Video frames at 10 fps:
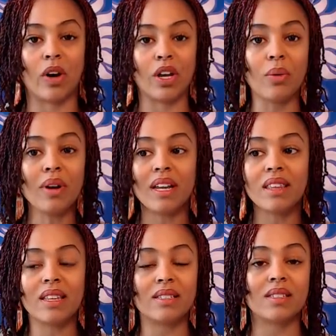You don't
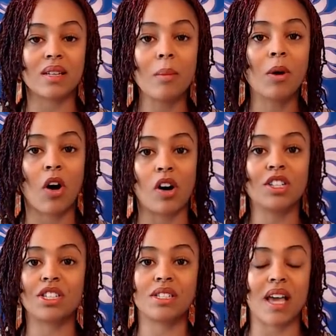need this
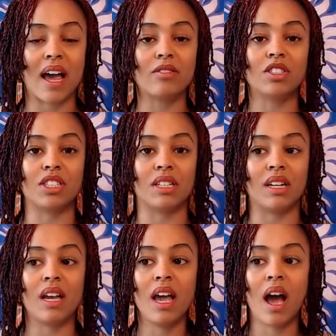subconscious
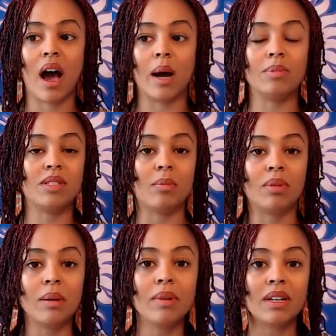energy uh,
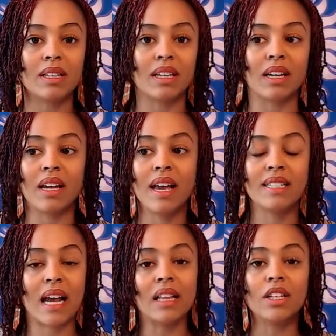subliminally
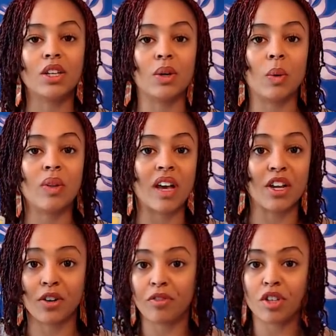telling you that you're